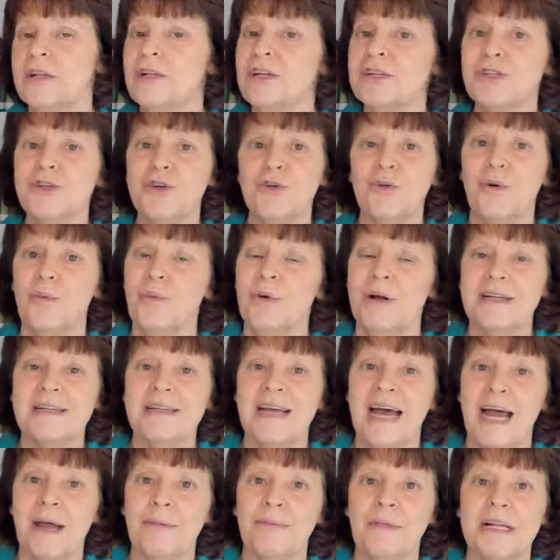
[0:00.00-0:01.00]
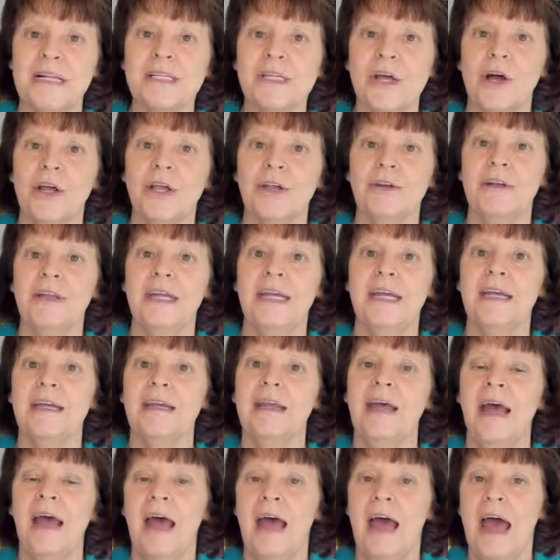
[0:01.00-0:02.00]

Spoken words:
Just do it one time. That's all you need.